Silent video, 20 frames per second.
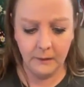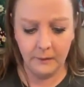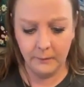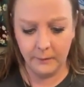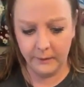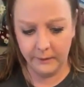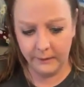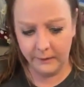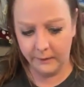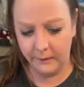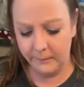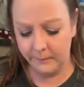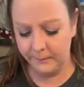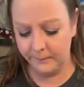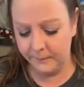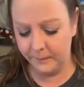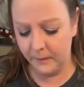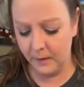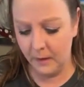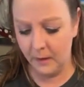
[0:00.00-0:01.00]
I don't know where they
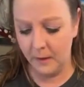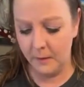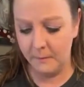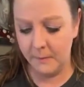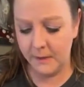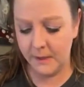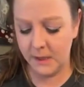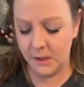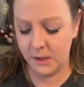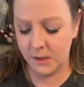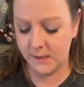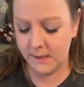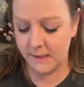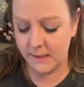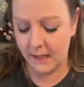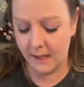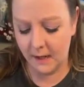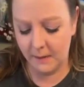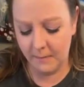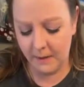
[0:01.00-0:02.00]
are. But they
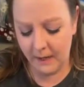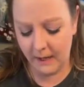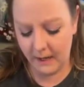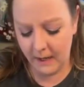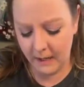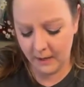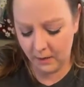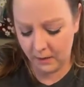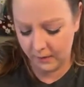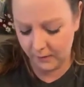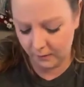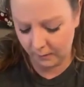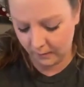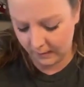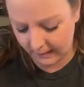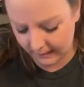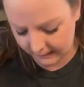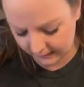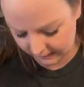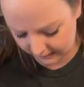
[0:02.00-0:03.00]
just hang on the
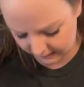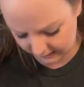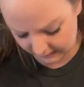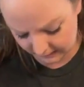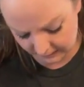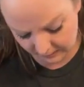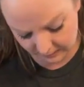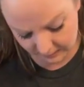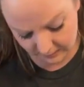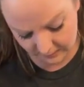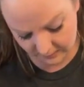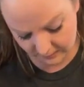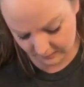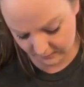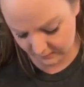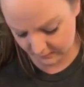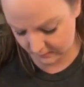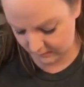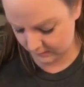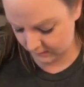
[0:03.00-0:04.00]
wagon here.
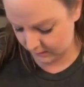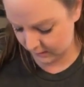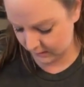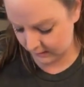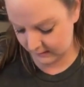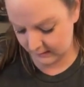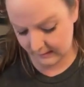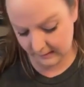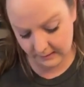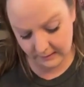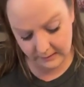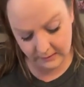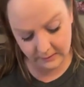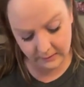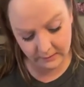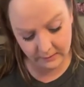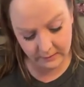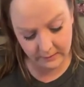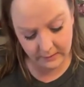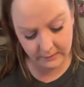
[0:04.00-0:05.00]
They're not down
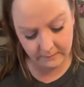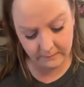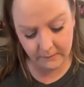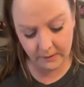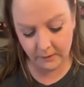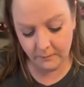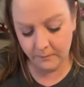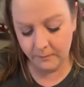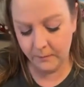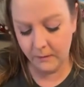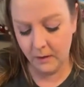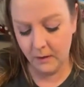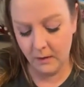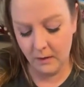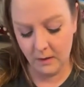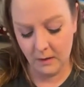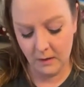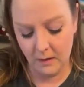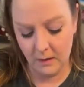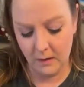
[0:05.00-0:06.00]
in there, are they? No.
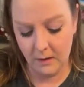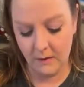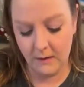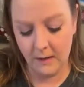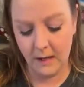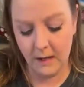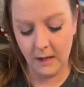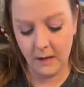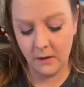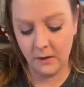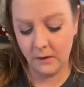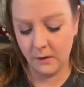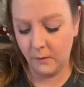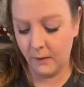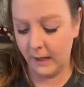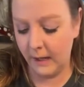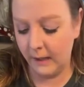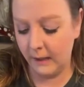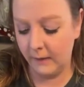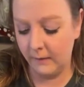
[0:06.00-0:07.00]
They hang on
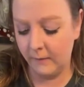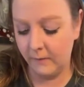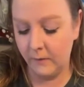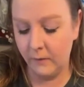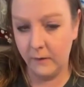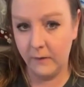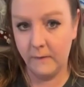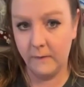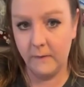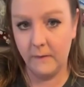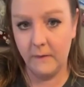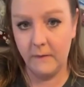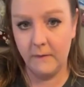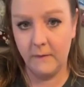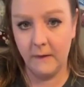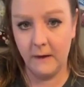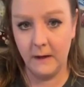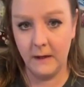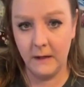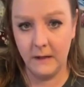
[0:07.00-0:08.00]
the wagon, and so this
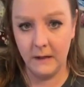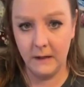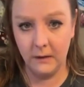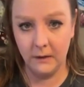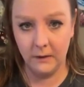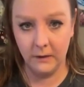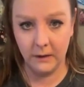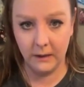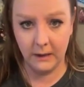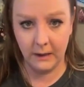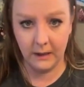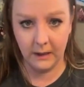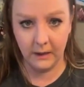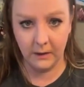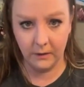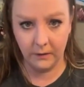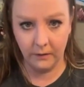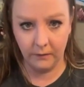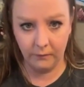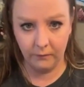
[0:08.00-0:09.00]
sign here can
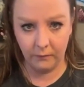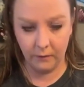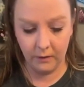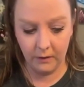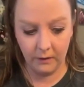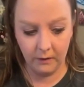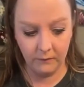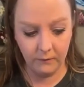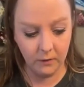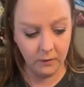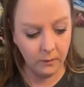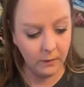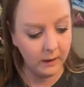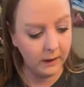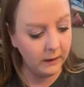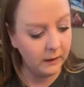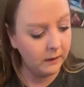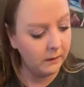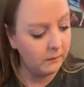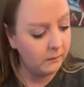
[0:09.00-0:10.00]
hang on the front of your
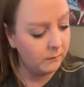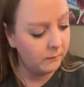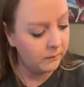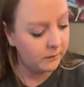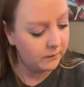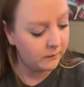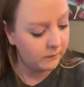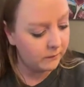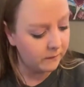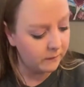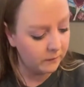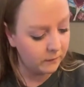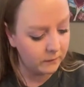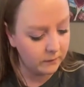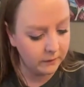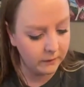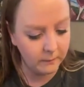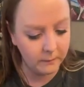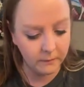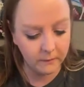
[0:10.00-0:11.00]
wagon with those
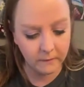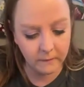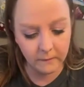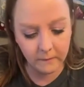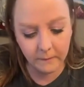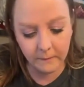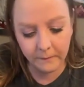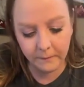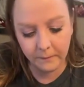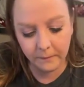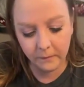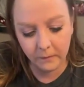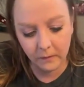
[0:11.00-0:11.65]
little clips.